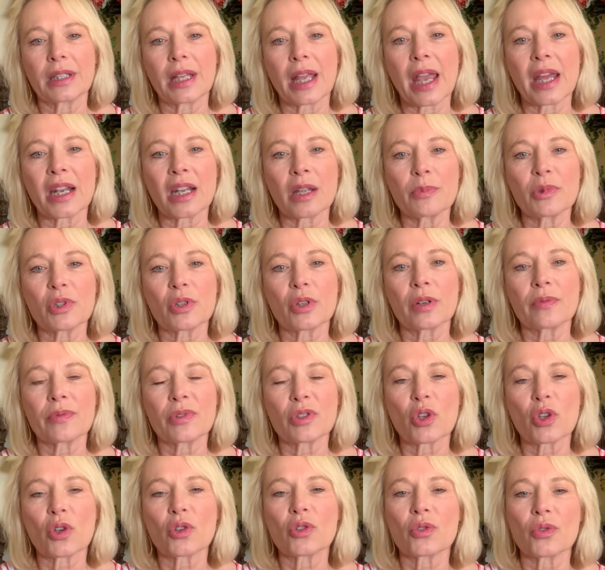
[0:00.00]
and observe
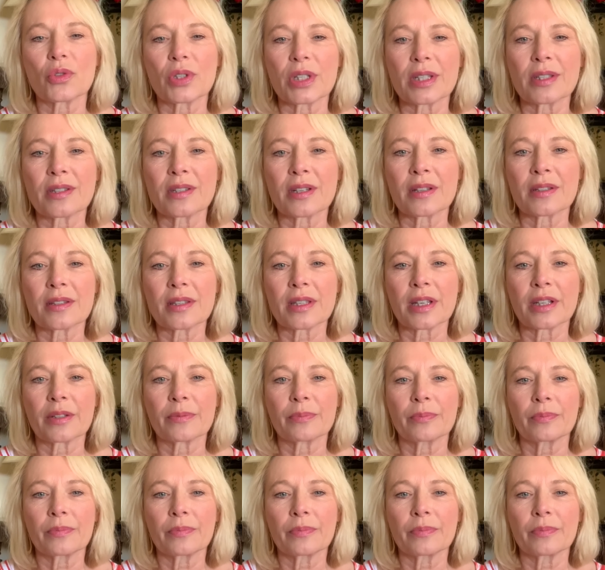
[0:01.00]
social distancing.